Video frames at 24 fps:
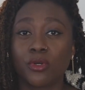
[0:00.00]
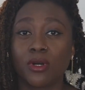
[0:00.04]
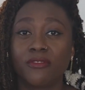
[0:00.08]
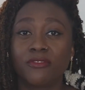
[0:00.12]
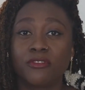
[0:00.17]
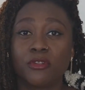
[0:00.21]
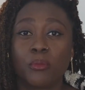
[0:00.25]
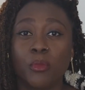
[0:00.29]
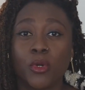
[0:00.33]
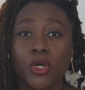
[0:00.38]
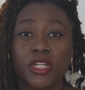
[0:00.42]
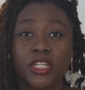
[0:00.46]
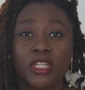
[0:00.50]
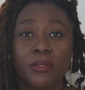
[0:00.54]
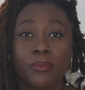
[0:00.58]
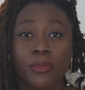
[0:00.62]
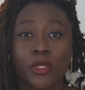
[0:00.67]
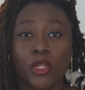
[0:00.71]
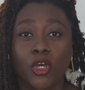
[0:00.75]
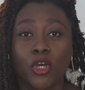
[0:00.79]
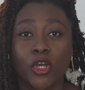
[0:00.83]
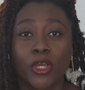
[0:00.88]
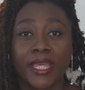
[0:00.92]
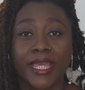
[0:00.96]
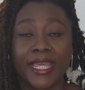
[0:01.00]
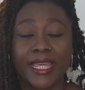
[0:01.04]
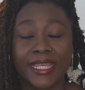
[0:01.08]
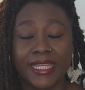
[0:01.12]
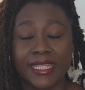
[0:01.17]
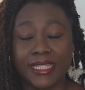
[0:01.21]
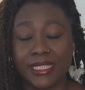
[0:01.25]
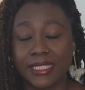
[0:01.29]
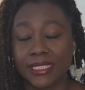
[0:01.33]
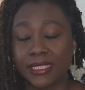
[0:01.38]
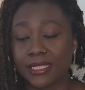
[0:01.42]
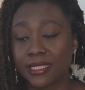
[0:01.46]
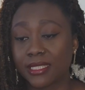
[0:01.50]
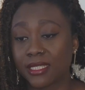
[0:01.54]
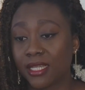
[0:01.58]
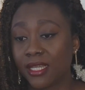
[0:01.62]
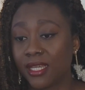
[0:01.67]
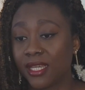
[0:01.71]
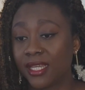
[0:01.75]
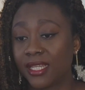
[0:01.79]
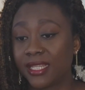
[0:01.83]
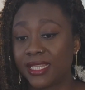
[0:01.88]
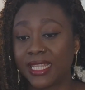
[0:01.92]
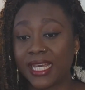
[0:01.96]
of a money block is
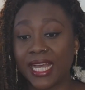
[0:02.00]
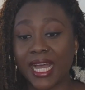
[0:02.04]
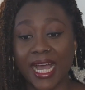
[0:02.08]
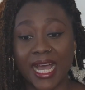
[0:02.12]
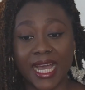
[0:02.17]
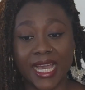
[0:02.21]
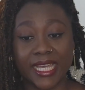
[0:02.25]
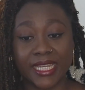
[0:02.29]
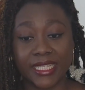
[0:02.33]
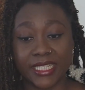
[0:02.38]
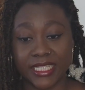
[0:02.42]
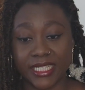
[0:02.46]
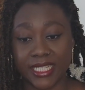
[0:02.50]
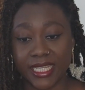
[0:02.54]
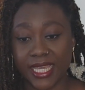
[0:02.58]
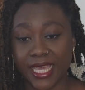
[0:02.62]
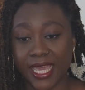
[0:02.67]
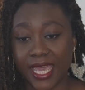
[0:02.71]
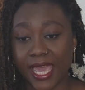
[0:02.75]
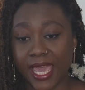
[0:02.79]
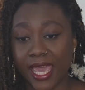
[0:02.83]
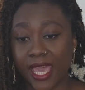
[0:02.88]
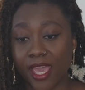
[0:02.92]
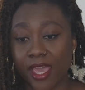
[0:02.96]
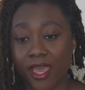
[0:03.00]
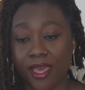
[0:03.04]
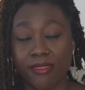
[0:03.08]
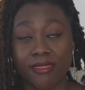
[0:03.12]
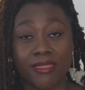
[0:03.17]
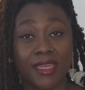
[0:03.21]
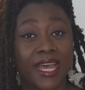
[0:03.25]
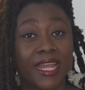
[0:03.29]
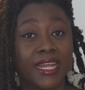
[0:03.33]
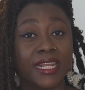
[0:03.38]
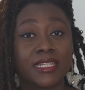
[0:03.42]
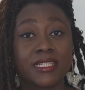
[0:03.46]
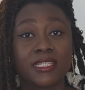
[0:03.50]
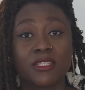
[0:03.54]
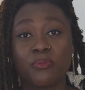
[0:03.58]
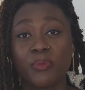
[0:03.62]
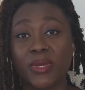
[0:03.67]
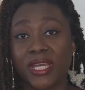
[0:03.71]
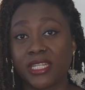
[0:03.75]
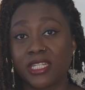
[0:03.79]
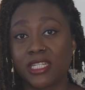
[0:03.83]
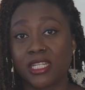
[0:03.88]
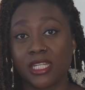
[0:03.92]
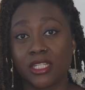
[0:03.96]
the idea that it's
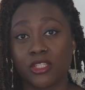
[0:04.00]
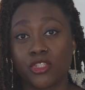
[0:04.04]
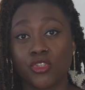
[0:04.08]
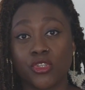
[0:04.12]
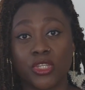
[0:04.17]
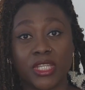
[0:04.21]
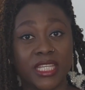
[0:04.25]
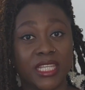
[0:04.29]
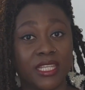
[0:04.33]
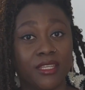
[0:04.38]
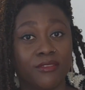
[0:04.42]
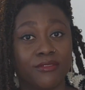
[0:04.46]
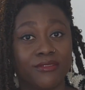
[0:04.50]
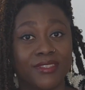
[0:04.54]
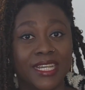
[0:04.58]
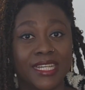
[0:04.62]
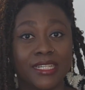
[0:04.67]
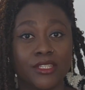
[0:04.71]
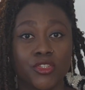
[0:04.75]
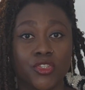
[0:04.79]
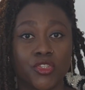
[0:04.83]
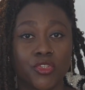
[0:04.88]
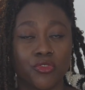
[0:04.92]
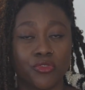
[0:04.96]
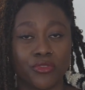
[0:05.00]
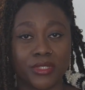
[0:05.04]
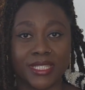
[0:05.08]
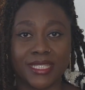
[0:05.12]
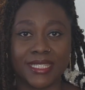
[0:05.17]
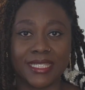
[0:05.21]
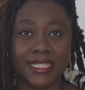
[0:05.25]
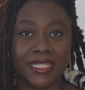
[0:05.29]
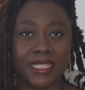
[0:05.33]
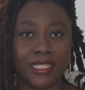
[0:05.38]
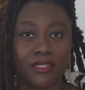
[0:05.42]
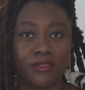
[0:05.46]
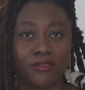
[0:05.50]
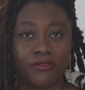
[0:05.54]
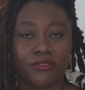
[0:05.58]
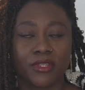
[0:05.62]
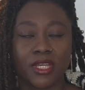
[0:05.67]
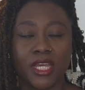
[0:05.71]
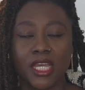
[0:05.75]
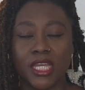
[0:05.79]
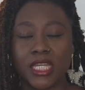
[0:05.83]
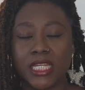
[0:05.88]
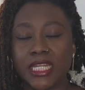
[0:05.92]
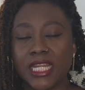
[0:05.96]
better to give than to receive.
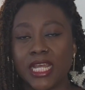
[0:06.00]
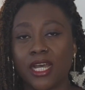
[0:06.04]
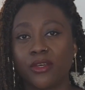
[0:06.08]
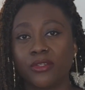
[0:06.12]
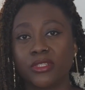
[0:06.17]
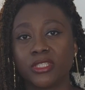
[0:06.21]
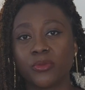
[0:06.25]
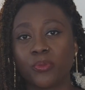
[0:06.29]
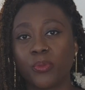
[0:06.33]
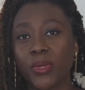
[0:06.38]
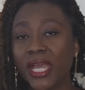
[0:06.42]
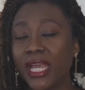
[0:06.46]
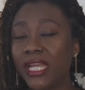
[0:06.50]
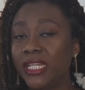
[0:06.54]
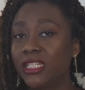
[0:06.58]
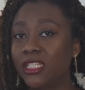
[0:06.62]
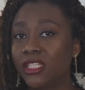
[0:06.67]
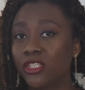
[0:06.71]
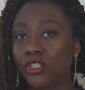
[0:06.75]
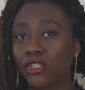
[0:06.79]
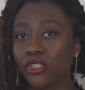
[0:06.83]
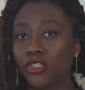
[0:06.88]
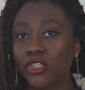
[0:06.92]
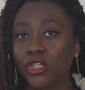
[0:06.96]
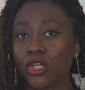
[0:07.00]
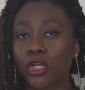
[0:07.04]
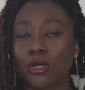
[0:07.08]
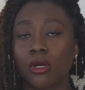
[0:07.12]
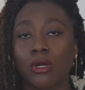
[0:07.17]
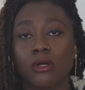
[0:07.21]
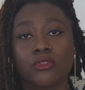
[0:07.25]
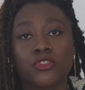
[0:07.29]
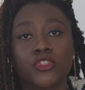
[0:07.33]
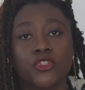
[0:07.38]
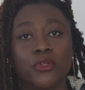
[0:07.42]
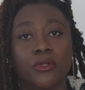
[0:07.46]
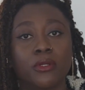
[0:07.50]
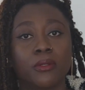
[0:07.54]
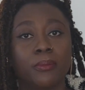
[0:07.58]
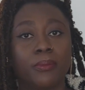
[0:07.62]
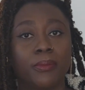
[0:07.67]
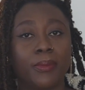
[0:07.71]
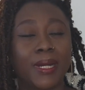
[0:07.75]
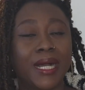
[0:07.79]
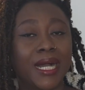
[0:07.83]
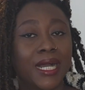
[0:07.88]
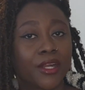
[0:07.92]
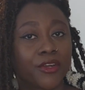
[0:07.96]
Now, depending on your cultural
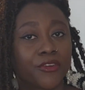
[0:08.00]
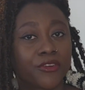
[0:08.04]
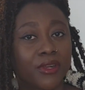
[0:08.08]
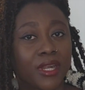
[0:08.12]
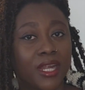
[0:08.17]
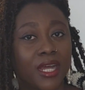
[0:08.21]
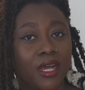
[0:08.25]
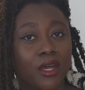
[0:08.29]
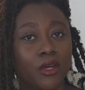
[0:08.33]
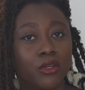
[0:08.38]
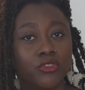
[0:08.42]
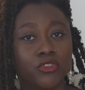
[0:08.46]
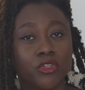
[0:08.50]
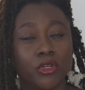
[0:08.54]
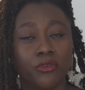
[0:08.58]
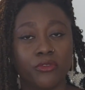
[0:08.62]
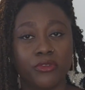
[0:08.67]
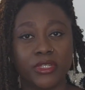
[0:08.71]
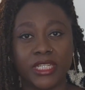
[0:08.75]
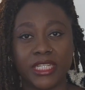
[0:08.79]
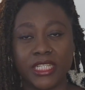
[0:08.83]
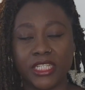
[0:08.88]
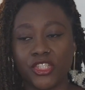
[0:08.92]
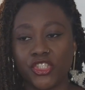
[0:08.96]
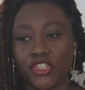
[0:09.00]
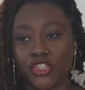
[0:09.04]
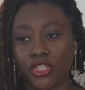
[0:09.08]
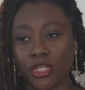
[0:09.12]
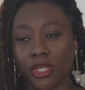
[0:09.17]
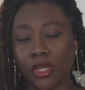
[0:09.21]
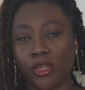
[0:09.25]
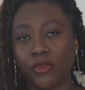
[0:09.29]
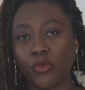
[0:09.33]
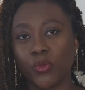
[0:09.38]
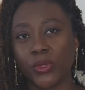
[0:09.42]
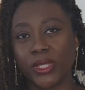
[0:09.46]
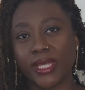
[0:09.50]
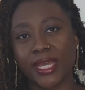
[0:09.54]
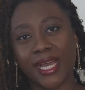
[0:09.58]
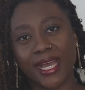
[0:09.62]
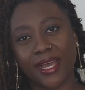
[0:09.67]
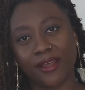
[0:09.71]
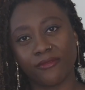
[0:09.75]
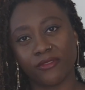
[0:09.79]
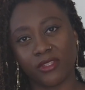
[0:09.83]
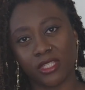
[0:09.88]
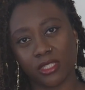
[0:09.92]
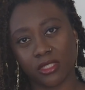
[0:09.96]
background or religion, we
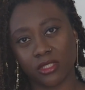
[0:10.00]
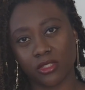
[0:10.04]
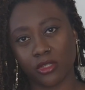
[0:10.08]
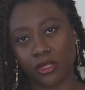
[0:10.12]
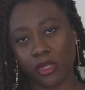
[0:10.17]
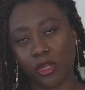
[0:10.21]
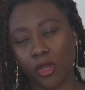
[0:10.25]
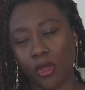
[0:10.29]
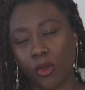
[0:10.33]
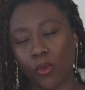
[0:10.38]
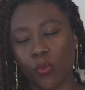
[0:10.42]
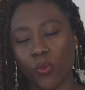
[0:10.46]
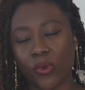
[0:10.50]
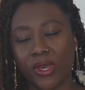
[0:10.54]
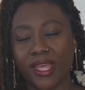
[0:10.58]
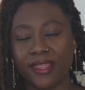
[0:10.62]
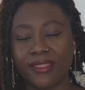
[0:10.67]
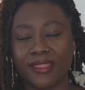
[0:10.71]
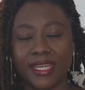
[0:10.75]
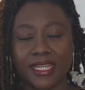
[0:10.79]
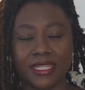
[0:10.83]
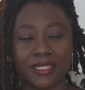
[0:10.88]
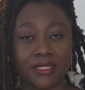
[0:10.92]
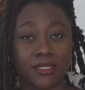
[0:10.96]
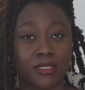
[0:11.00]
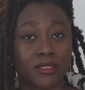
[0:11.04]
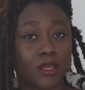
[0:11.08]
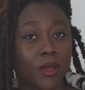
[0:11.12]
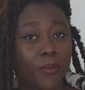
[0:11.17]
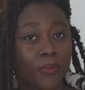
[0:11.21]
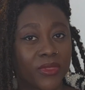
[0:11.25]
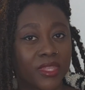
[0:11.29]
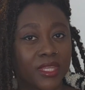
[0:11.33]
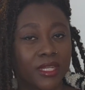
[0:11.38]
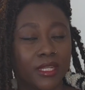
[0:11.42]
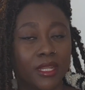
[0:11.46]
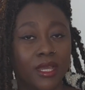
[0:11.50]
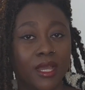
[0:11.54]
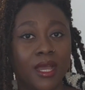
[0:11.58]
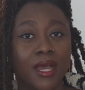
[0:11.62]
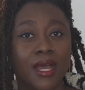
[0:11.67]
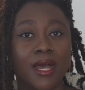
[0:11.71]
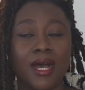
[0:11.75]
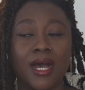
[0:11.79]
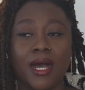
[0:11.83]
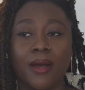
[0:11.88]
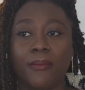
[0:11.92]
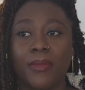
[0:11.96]
have this a lot where there's something
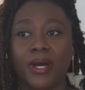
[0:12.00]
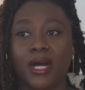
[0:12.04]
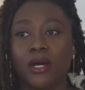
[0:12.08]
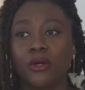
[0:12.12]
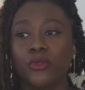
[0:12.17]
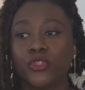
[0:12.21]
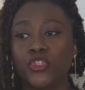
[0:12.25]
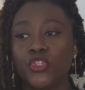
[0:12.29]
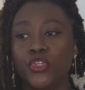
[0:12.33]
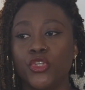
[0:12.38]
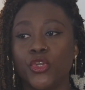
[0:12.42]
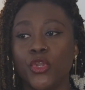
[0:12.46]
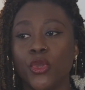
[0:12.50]
about,